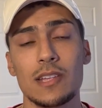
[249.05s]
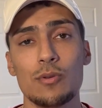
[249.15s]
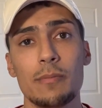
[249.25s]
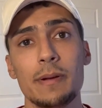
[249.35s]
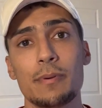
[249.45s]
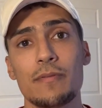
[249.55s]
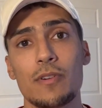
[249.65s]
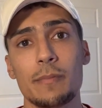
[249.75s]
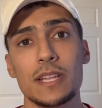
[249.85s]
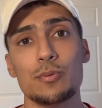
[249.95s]
you will be
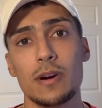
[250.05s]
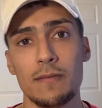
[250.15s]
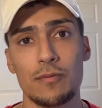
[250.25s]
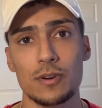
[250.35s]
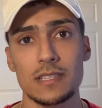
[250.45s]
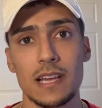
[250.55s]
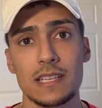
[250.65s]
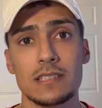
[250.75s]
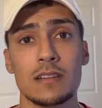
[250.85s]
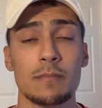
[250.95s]
performing 24
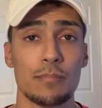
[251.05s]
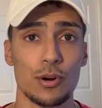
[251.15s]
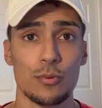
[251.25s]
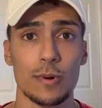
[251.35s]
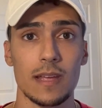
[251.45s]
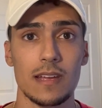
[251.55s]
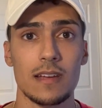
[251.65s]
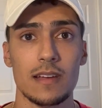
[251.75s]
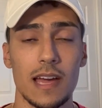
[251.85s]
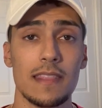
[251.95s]
sets per week.
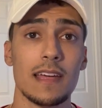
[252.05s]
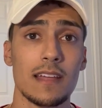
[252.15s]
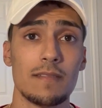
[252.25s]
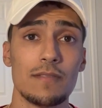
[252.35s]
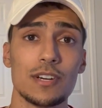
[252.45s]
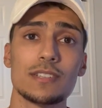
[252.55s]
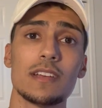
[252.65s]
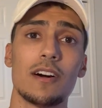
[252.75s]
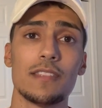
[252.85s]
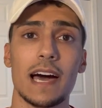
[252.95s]
And then conversely,
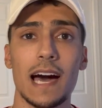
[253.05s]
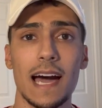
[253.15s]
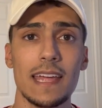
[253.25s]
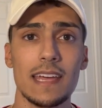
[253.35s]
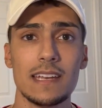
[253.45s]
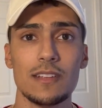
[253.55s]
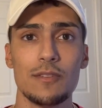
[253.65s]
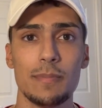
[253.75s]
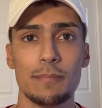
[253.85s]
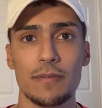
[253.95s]
on the high end,
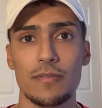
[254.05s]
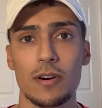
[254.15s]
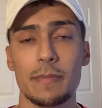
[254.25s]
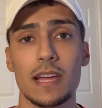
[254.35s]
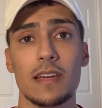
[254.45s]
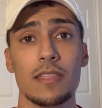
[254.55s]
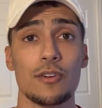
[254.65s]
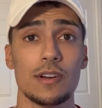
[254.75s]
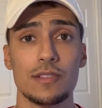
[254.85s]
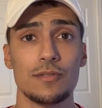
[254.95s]
you'd be performing
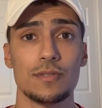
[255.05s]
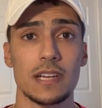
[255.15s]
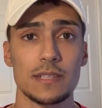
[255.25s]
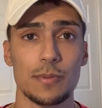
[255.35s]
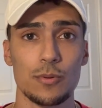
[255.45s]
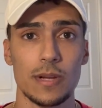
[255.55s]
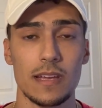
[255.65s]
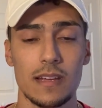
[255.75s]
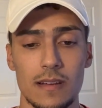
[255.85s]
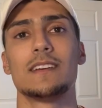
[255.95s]
32 sets per
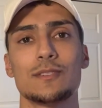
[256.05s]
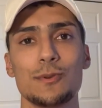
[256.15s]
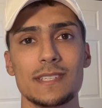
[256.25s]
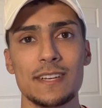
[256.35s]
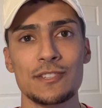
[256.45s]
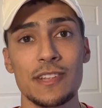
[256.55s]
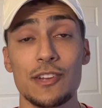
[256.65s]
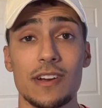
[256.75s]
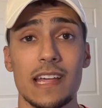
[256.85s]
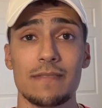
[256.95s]
week. So essentially, you're
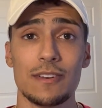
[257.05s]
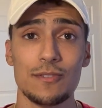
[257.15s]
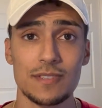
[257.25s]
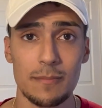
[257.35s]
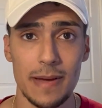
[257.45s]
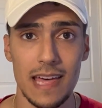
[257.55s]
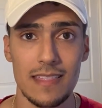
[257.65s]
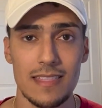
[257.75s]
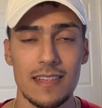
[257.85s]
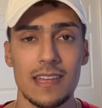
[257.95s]
gonna have to do some math,